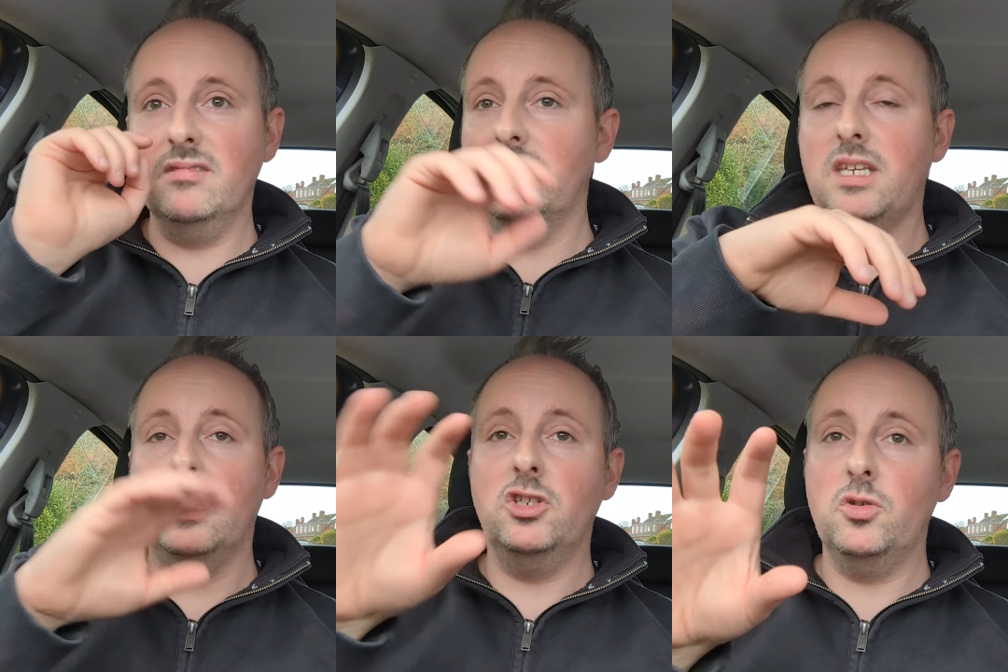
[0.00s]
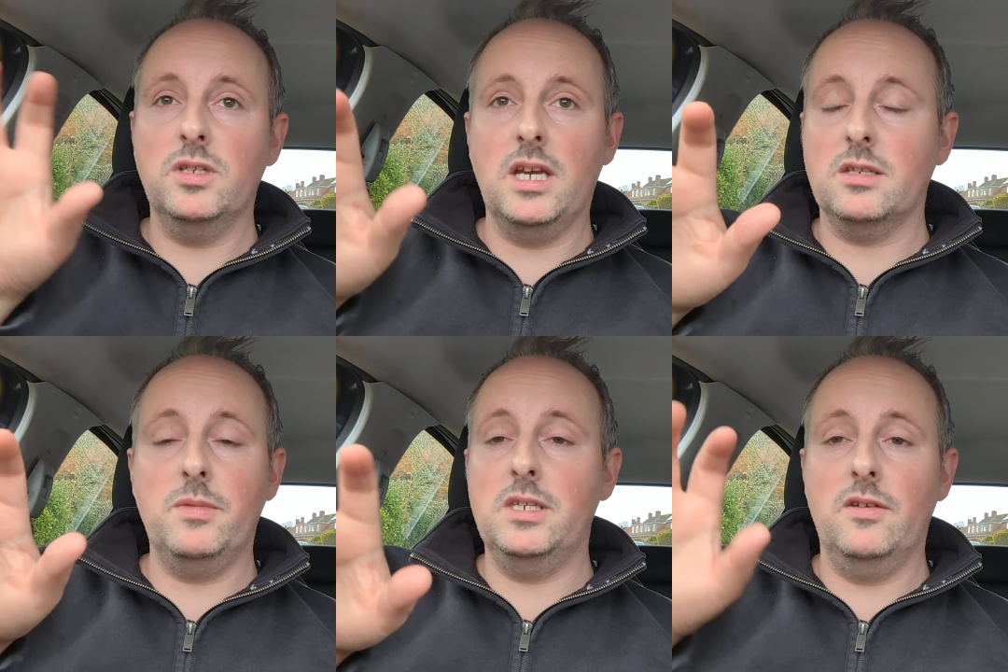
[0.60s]
sends you a
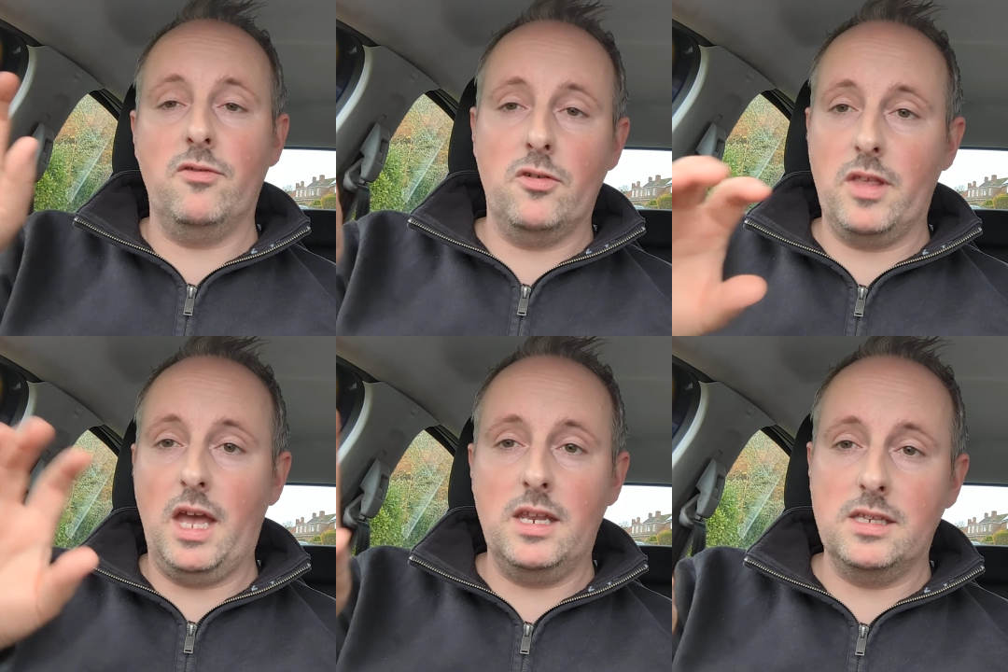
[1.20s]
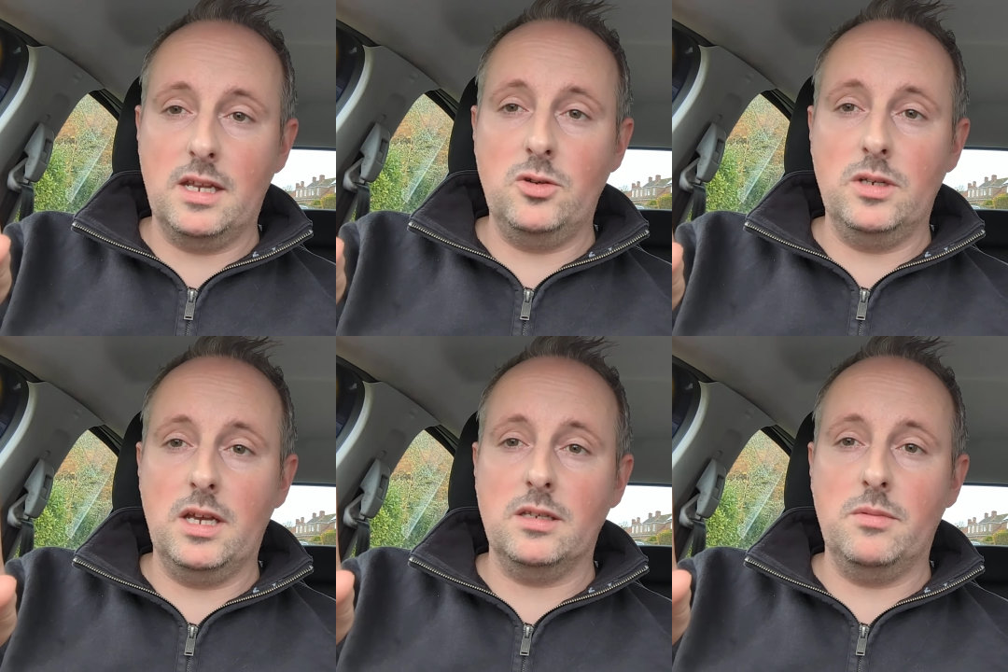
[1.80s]
text message, if you're ever going to send you a
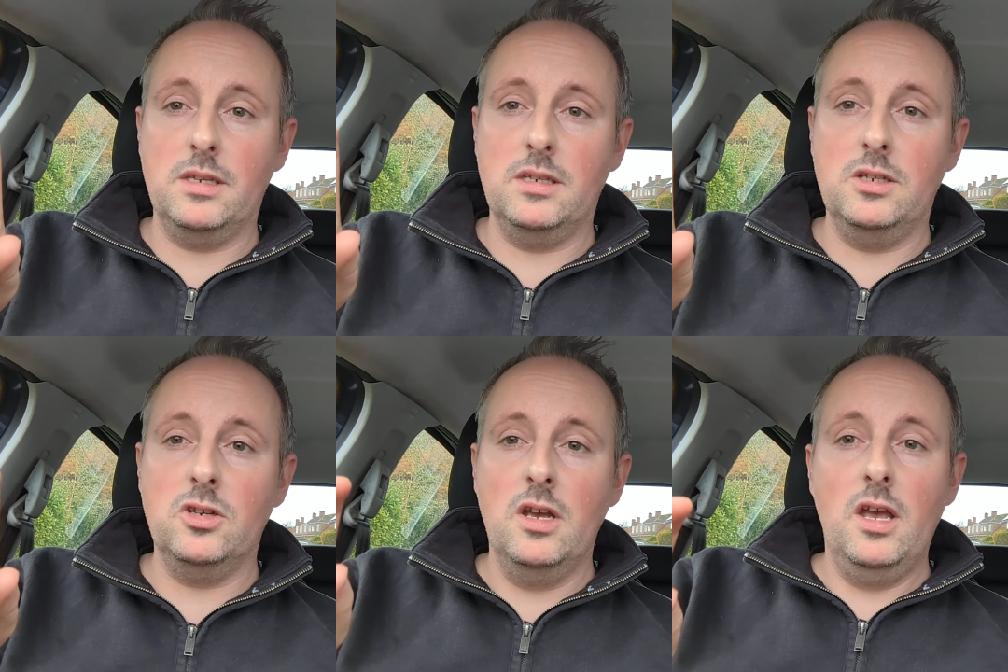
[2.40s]
text message,